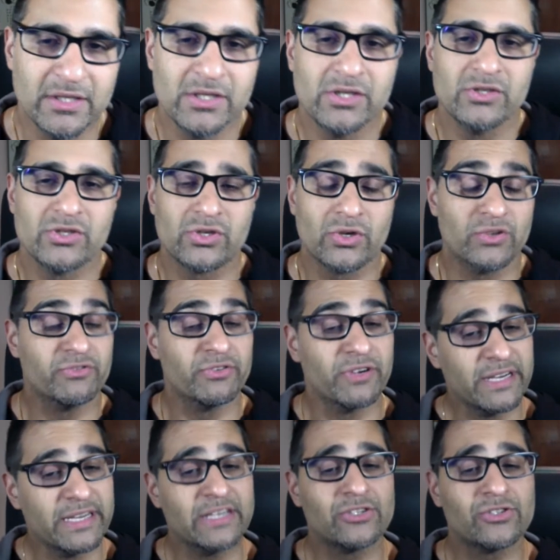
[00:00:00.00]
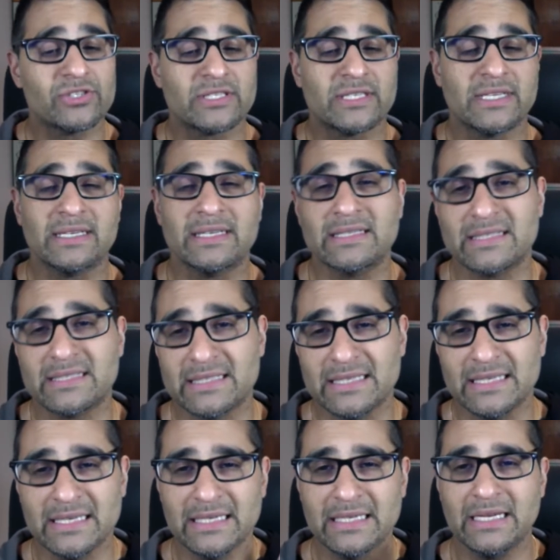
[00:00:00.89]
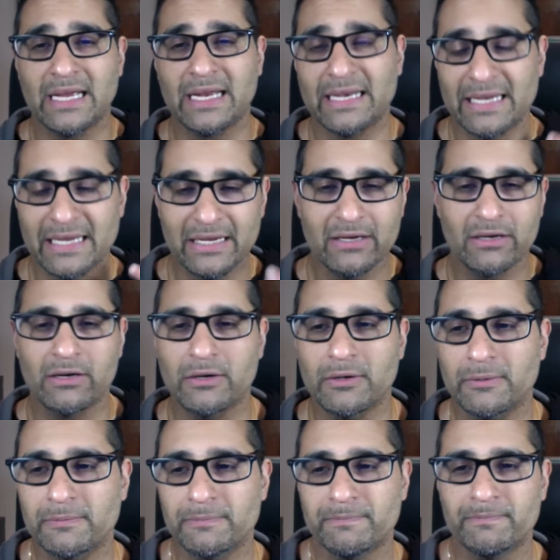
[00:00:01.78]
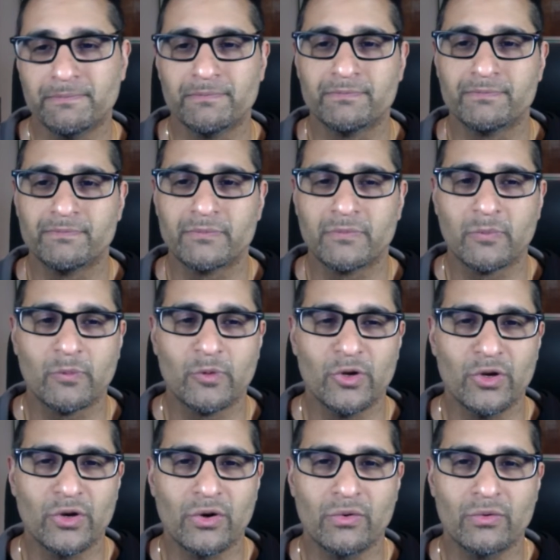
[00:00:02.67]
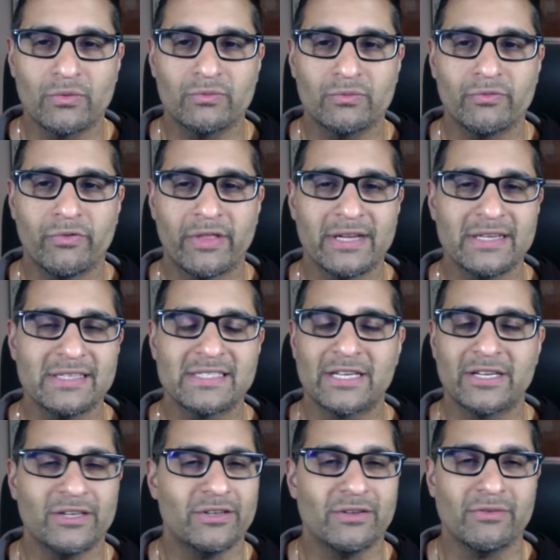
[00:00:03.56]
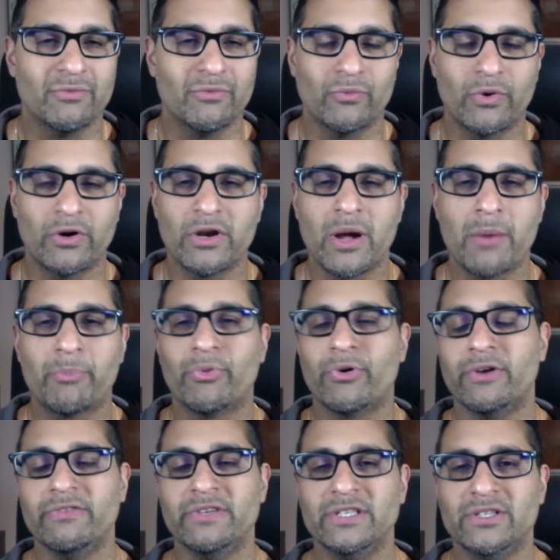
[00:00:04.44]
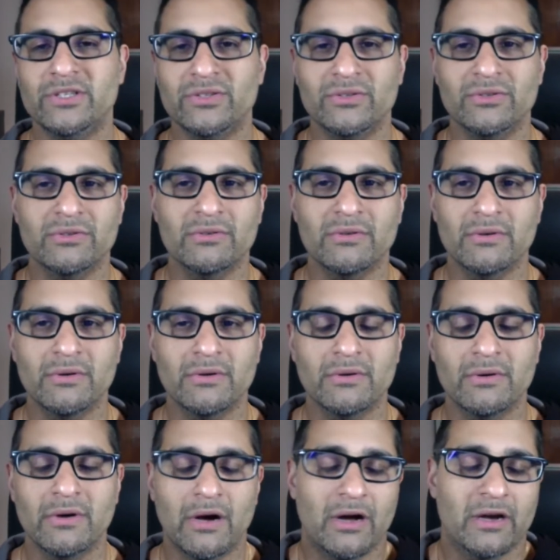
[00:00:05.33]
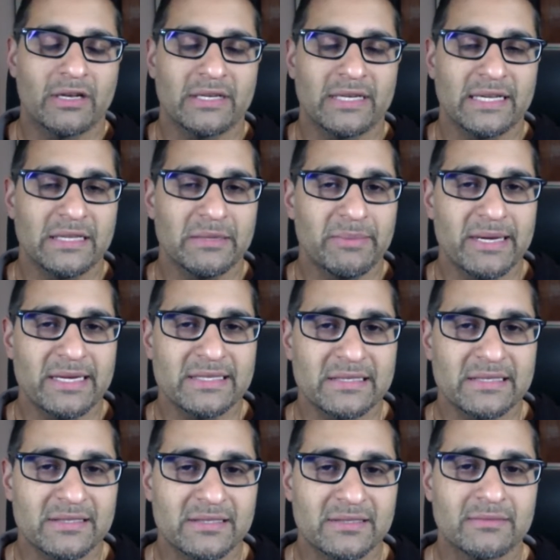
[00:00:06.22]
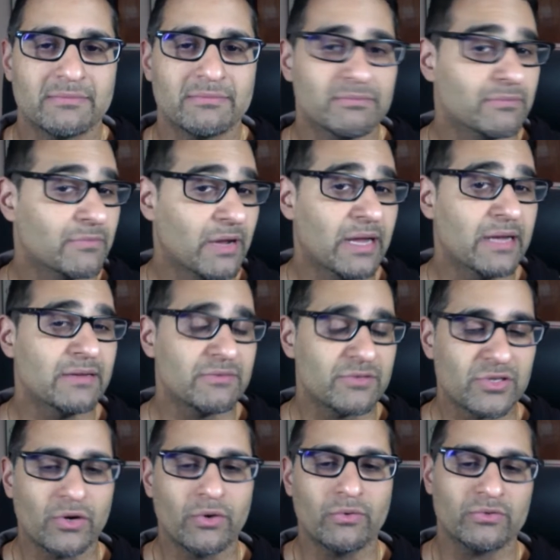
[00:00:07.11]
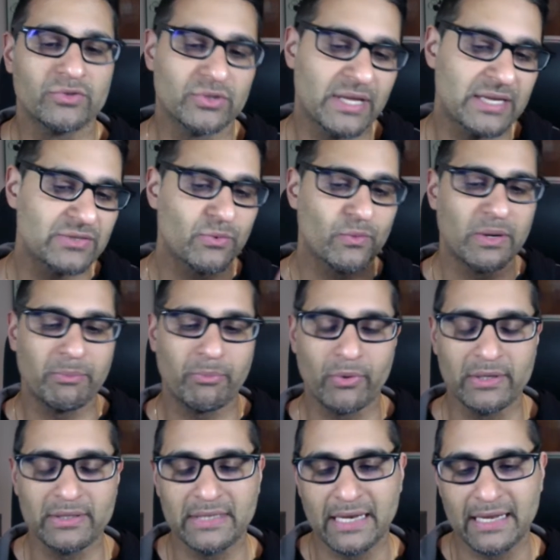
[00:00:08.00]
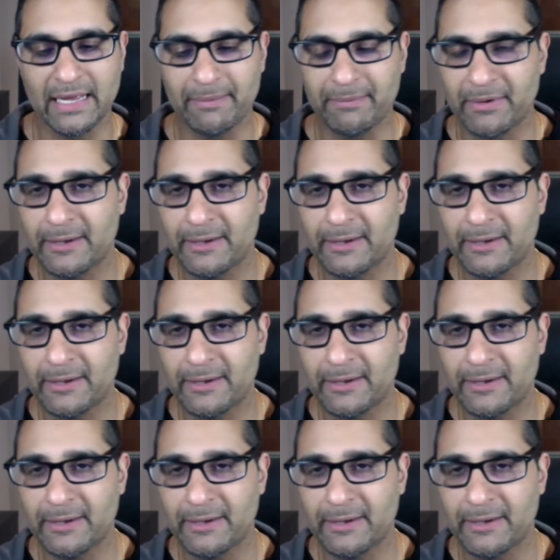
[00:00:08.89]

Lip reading: So it's very interesting to see and hear, things that we're not privy to on a daily basis. Okay, so that's one point that I had.